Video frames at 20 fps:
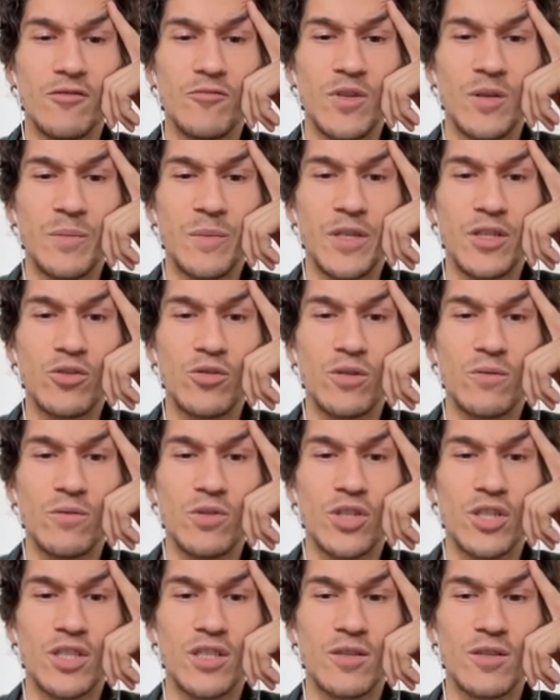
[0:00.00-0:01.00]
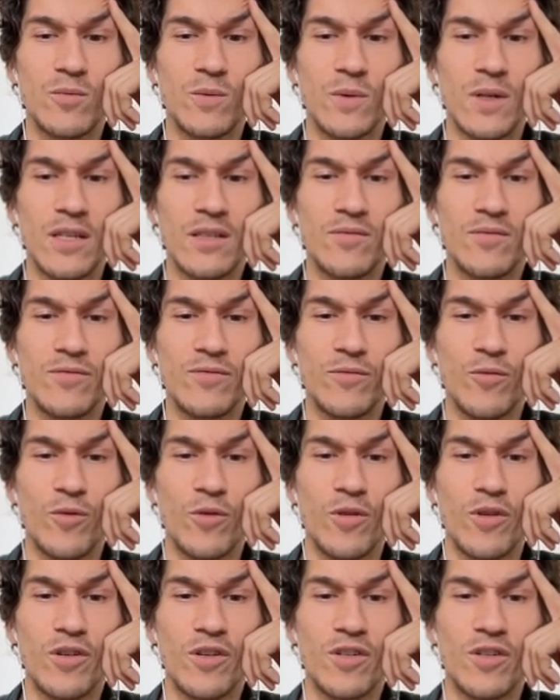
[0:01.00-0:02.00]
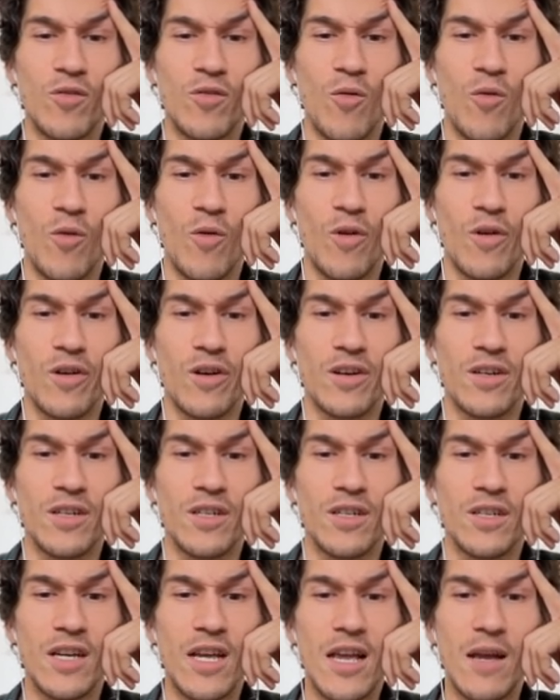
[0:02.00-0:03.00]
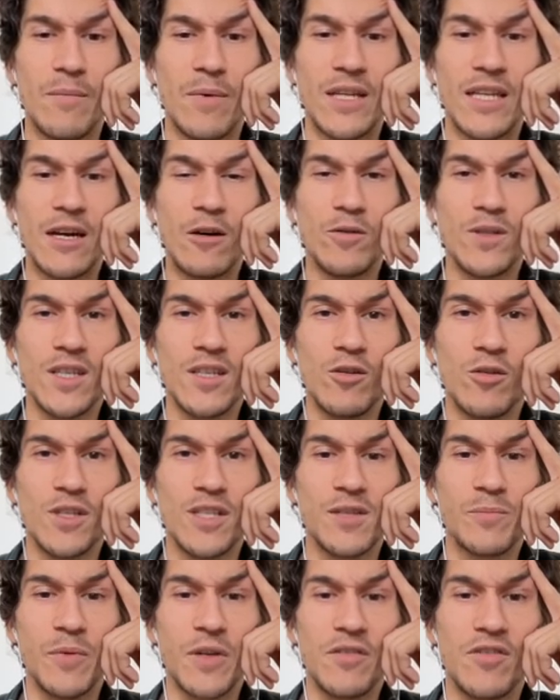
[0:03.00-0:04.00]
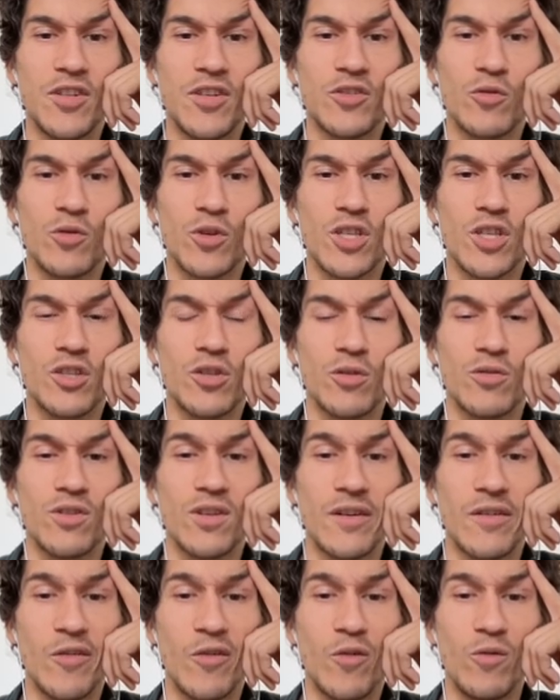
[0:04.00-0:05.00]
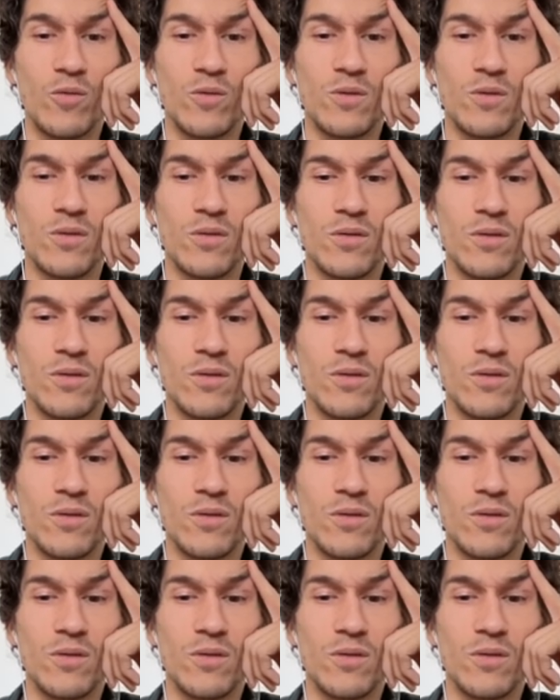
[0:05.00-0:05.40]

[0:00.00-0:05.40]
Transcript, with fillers: Maybe I should have just went for ore. But now they're gonna spend resources on the road.